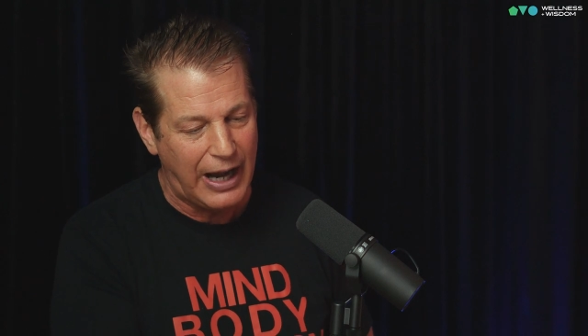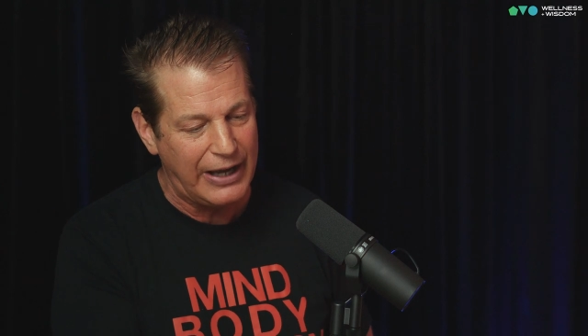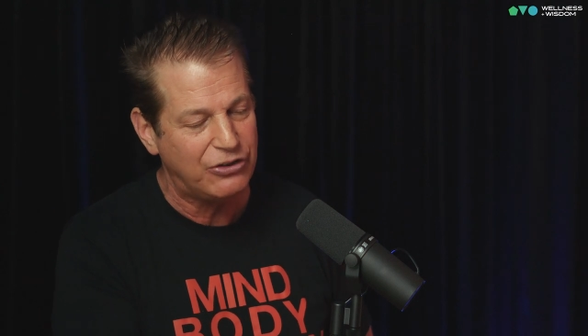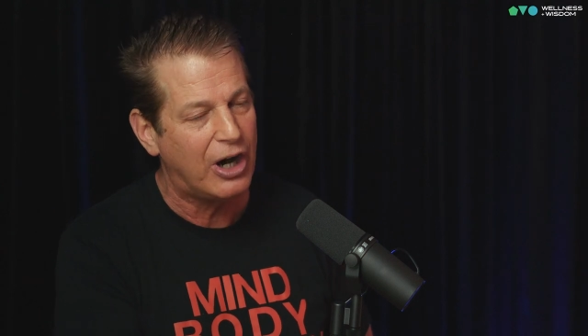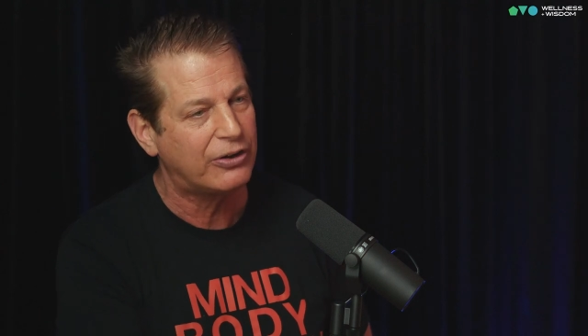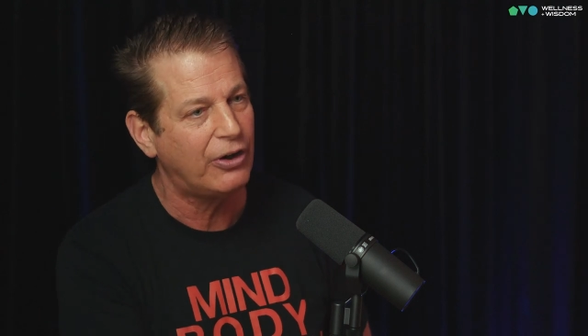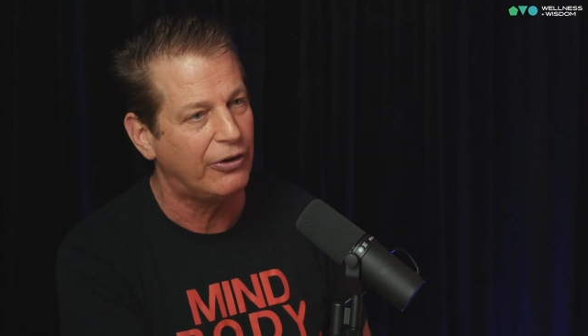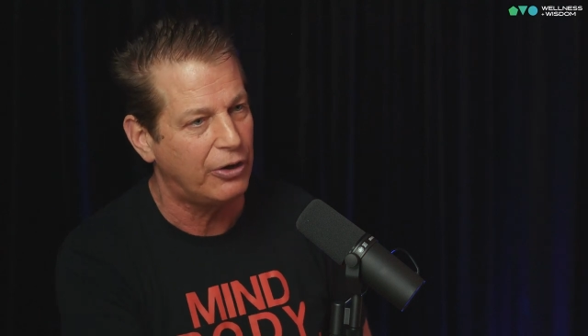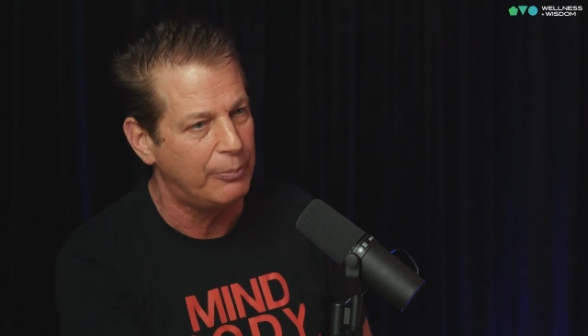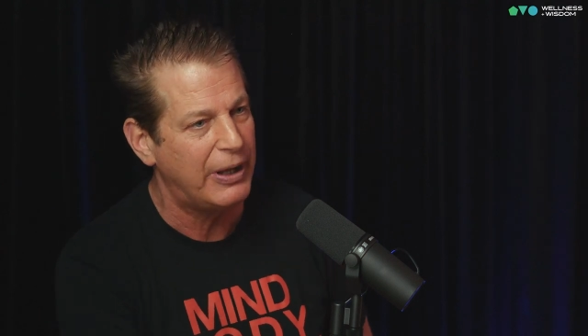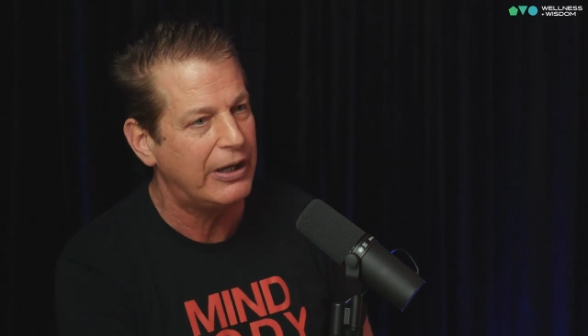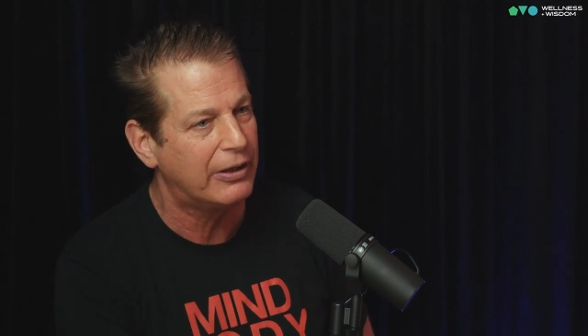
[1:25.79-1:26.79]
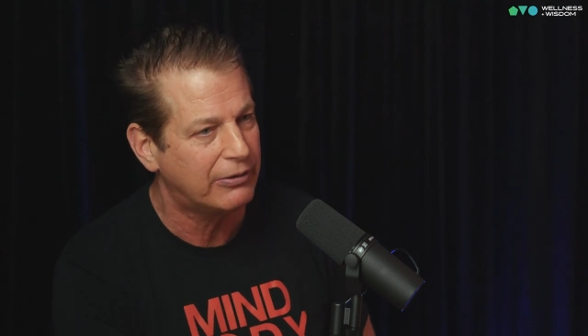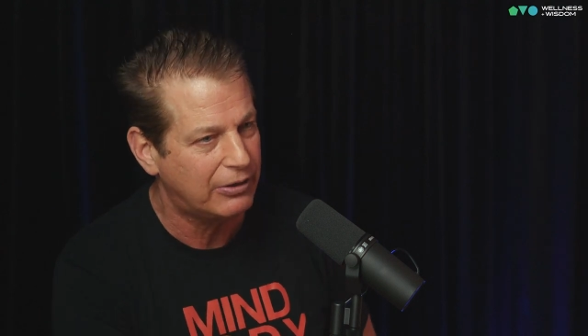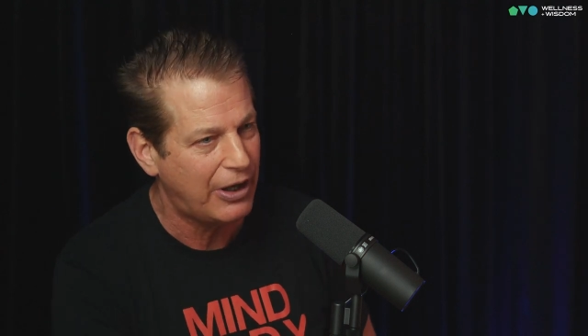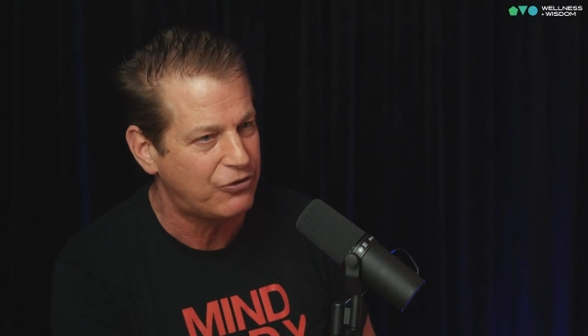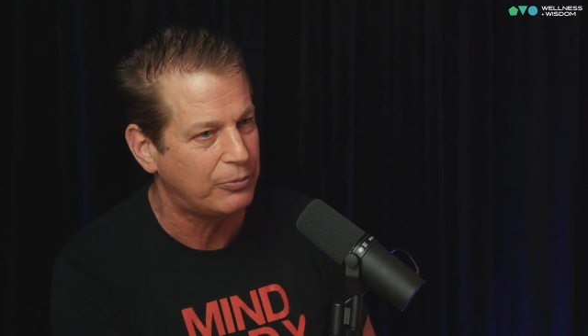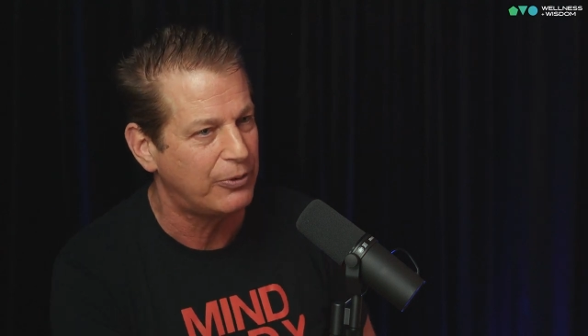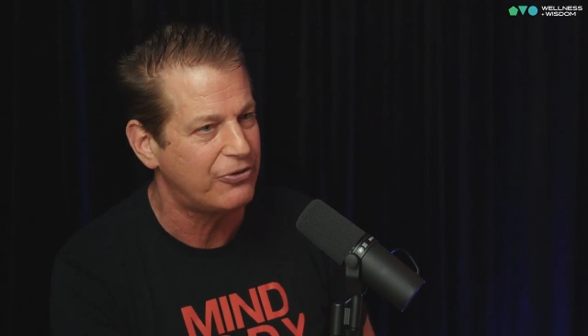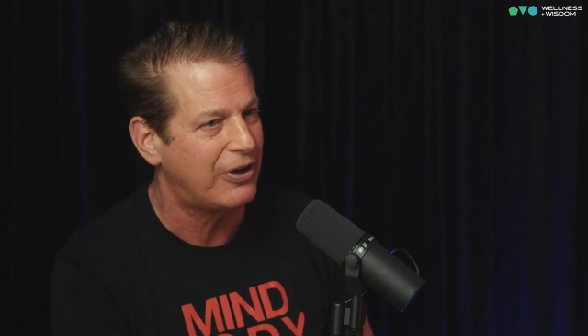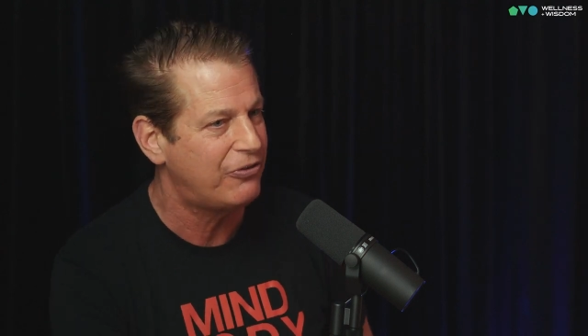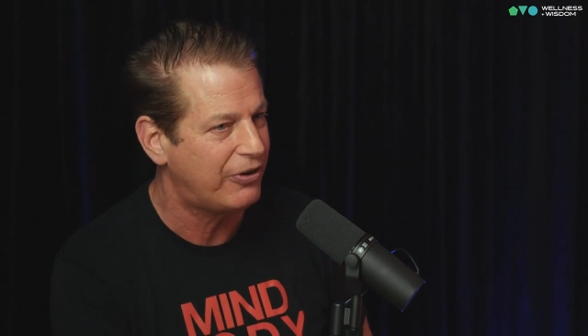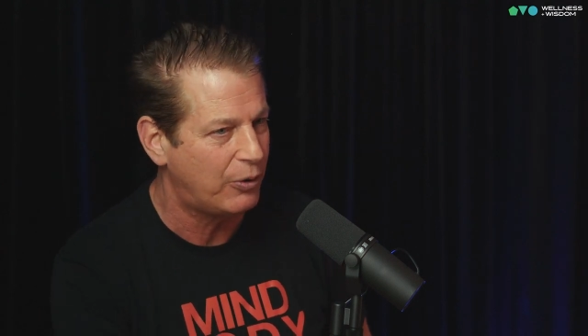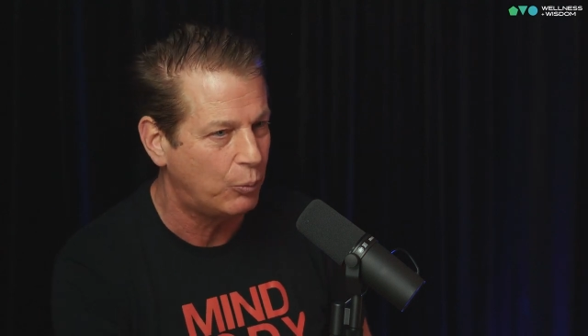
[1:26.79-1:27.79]
I talked to all our beta customers
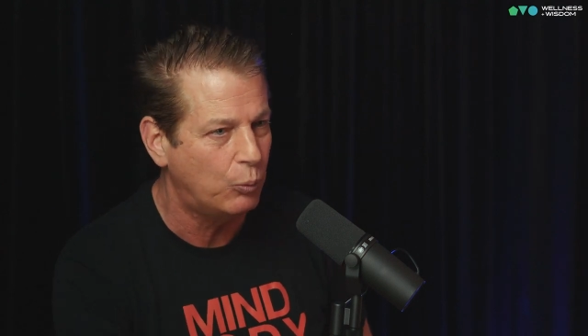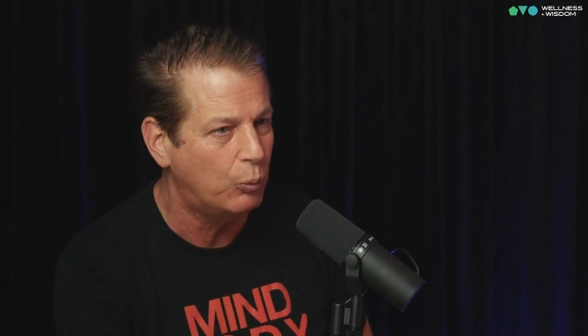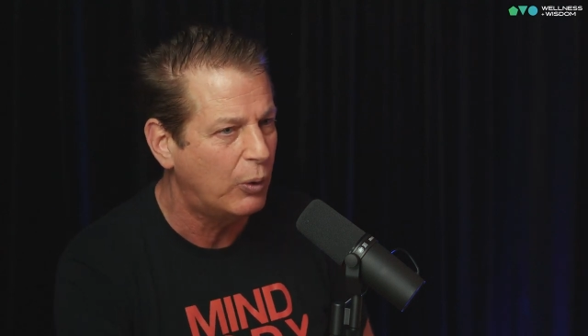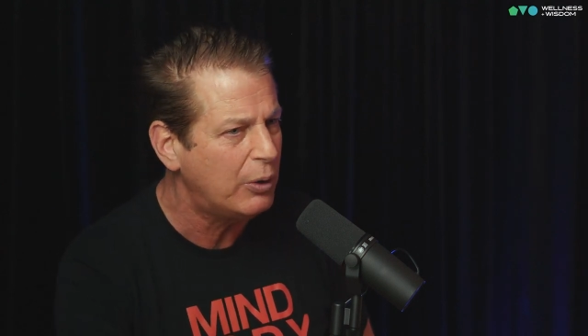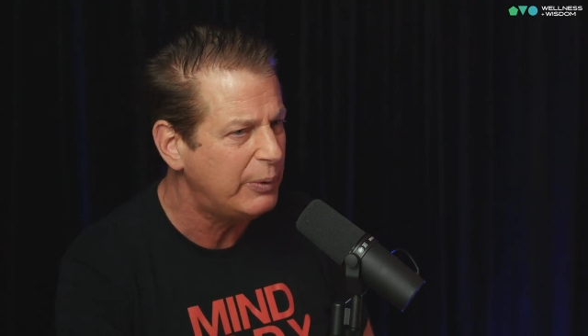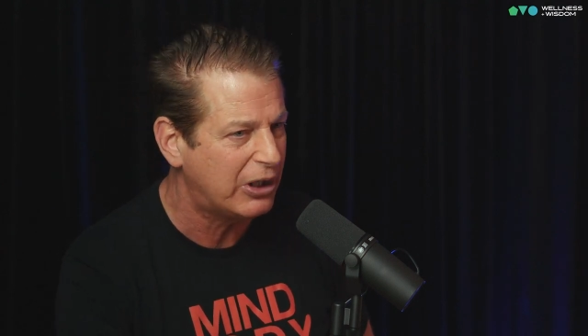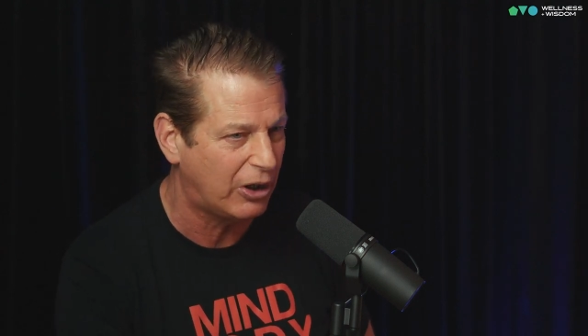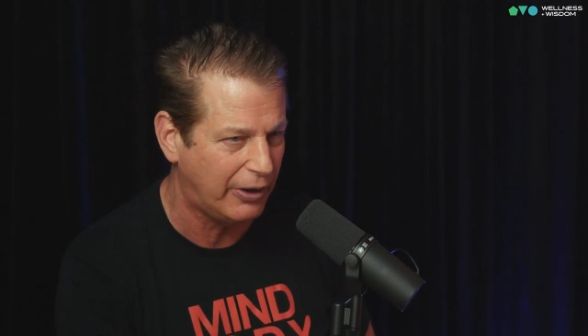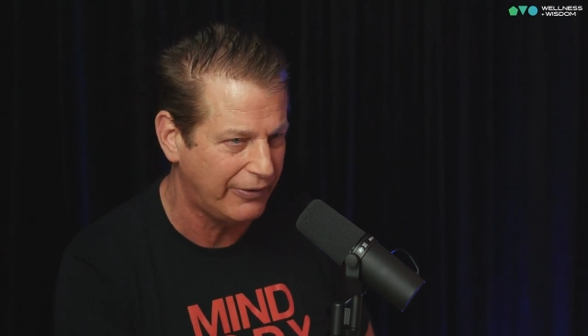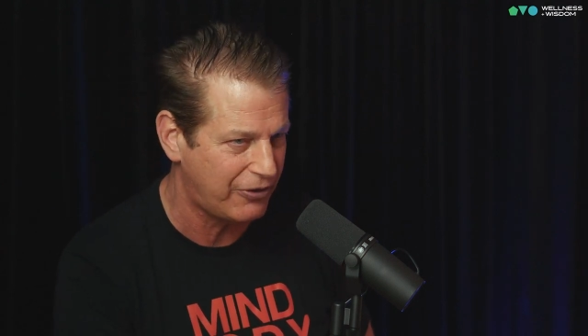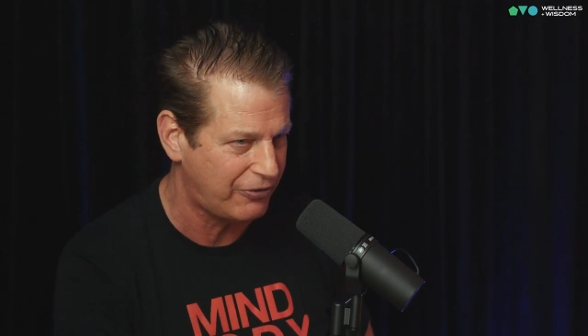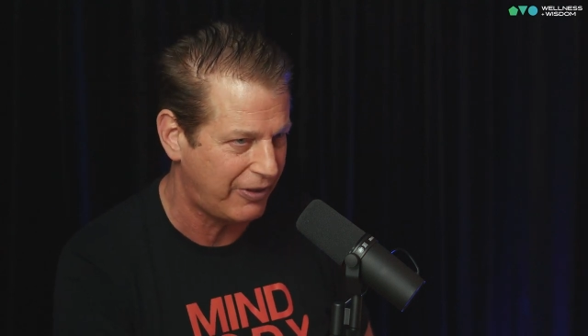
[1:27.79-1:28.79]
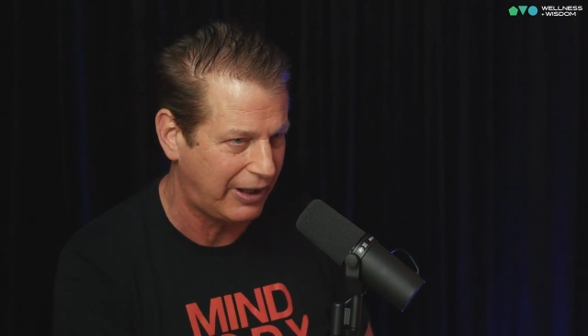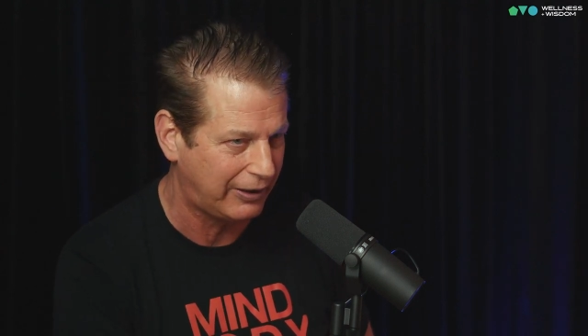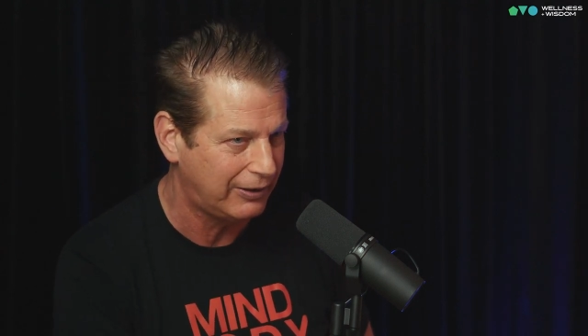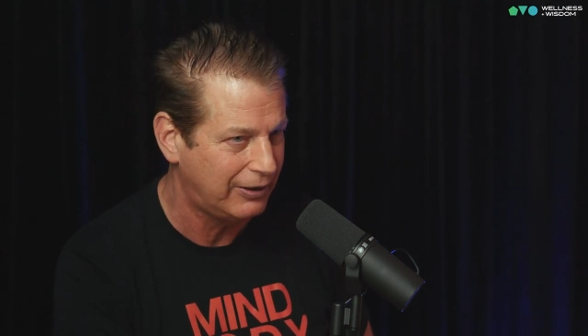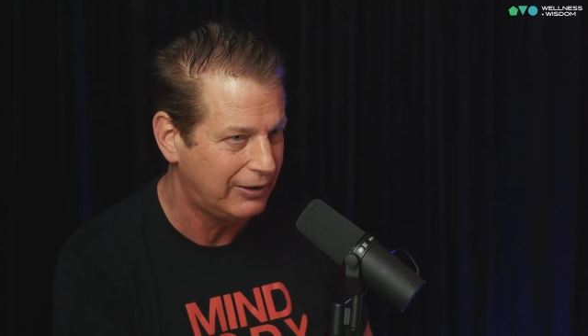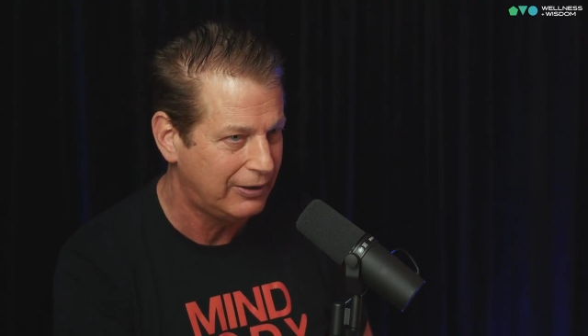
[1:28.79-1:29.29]
and I said, what do we call this thing?